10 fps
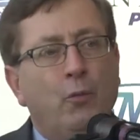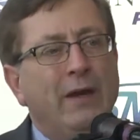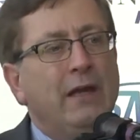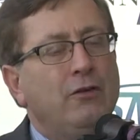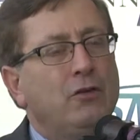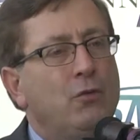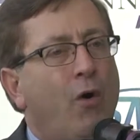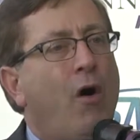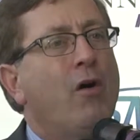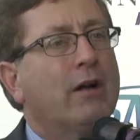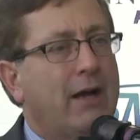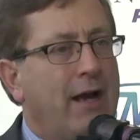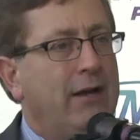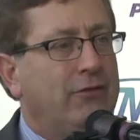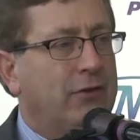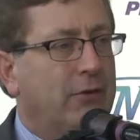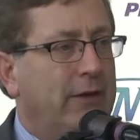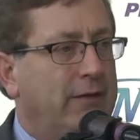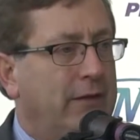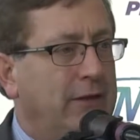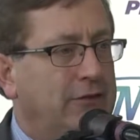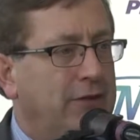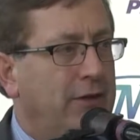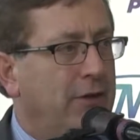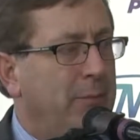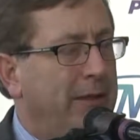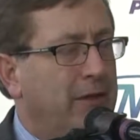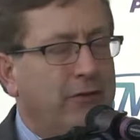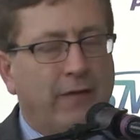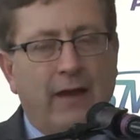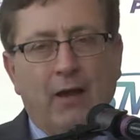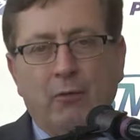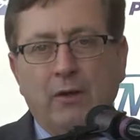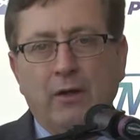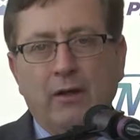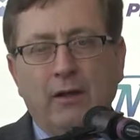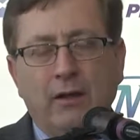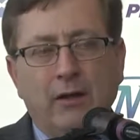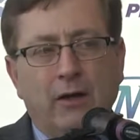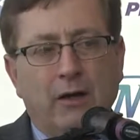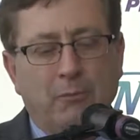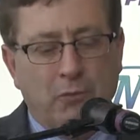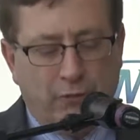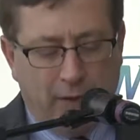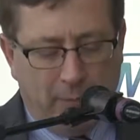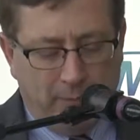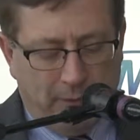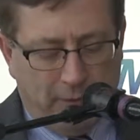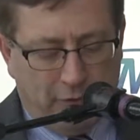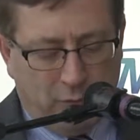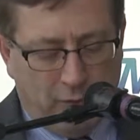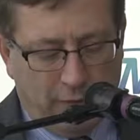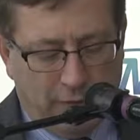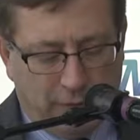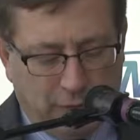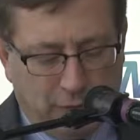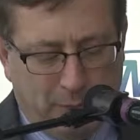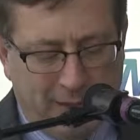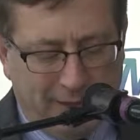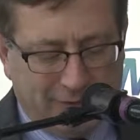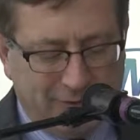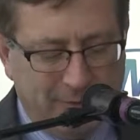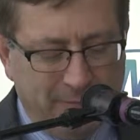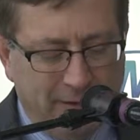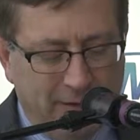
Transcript: We do all kinds of great things here, and because of that, we moved up 12 different spots.